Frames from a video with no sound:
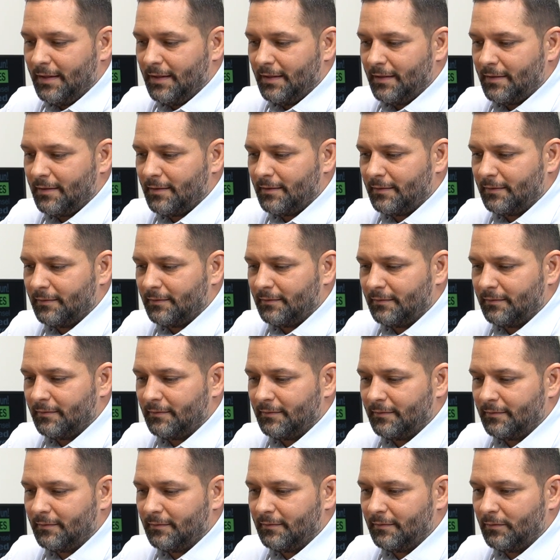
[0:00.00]

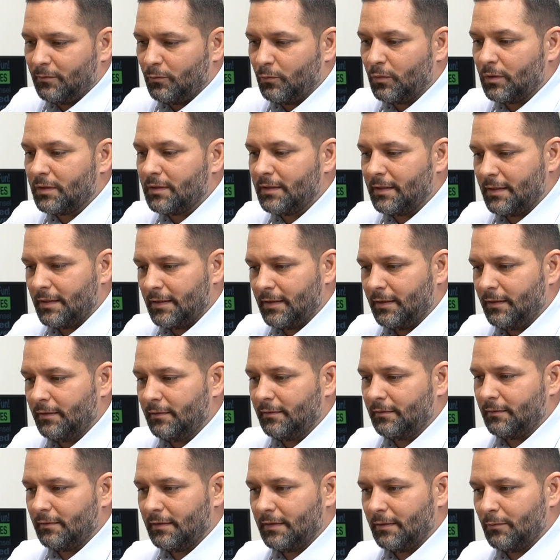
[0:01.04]
And one
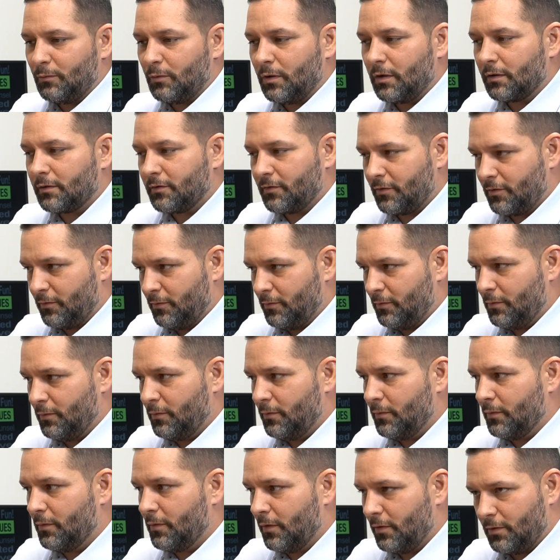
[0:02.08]
day, I walked
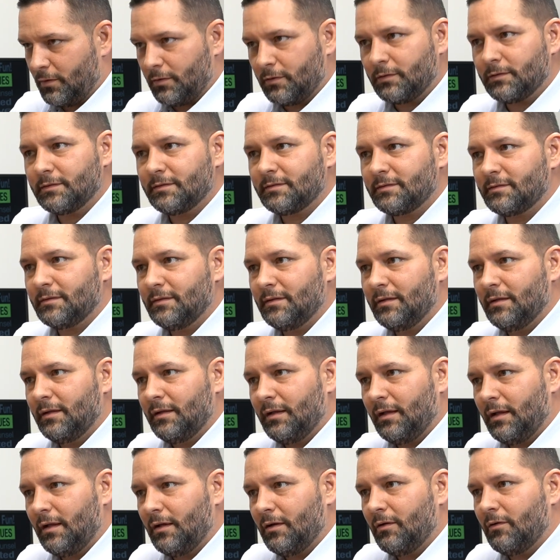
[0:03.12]
through the halls
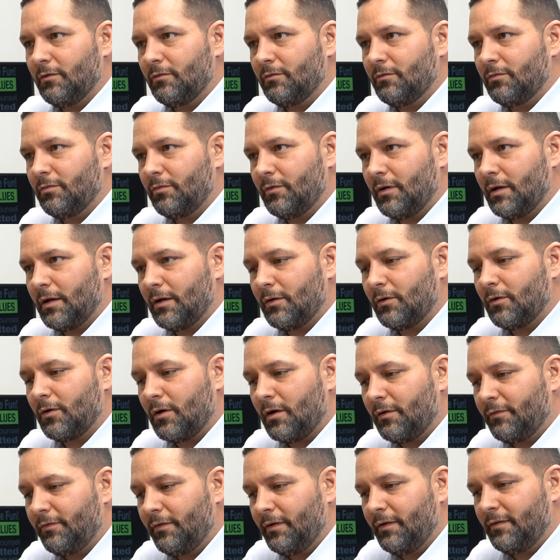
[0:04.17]
of our
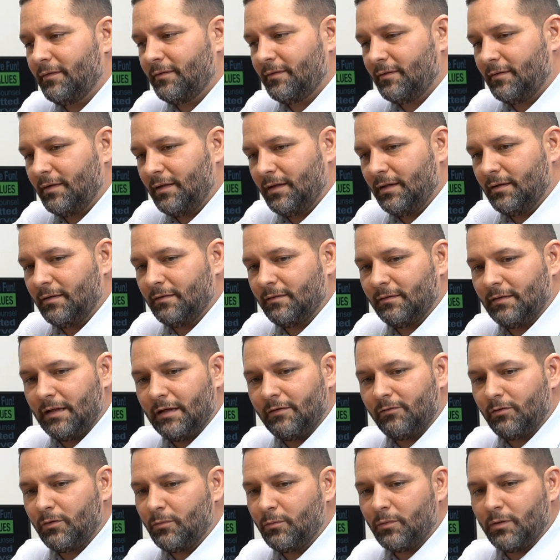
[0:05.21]
office, and
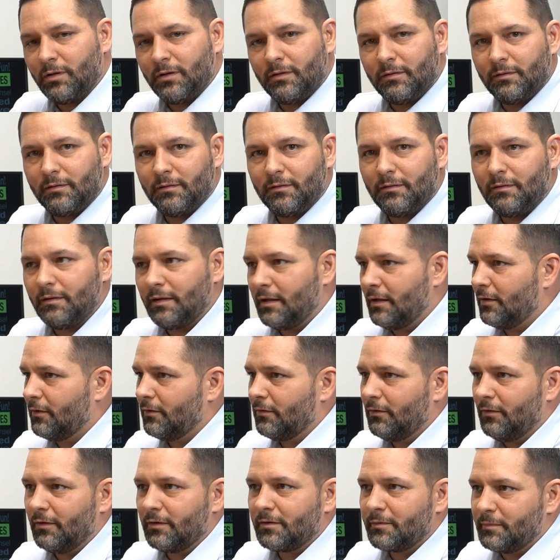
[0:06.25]
everyone
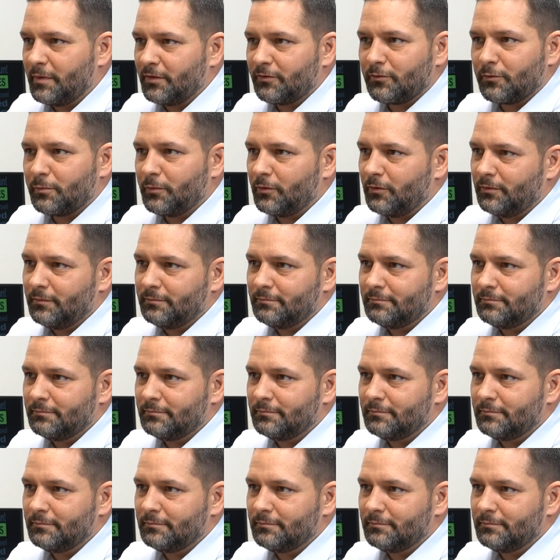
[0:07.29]
there looked miserable.